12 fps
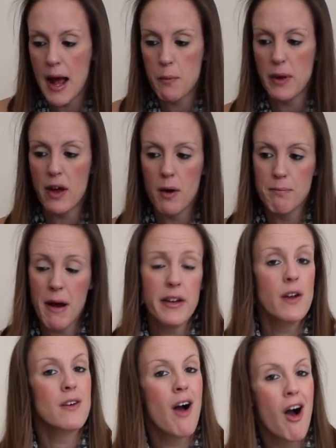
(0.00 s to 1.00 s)
We got
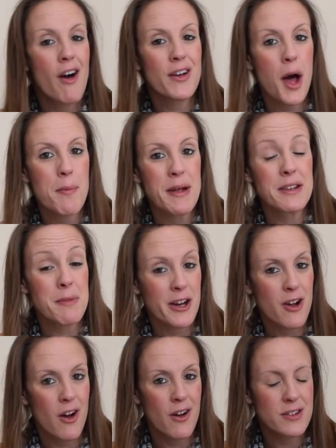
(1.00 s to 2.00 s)
Mario Kart coming, Mario
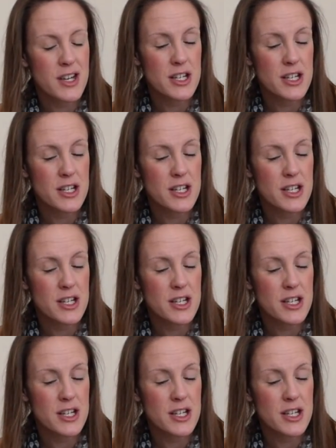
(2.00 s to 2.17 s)
Kart